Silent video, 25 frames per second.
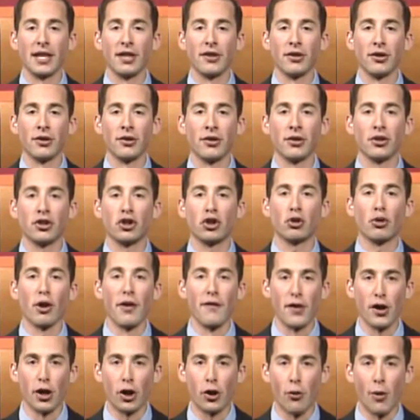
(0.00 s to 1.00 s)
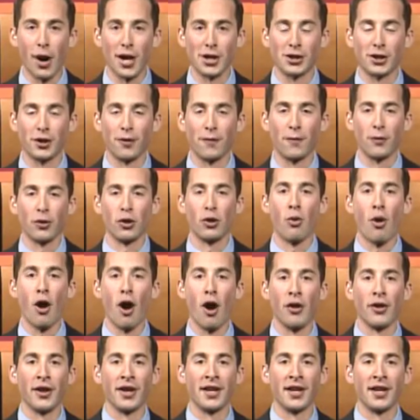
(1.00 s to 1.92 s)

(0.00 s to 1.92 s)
a little trivia question for you all,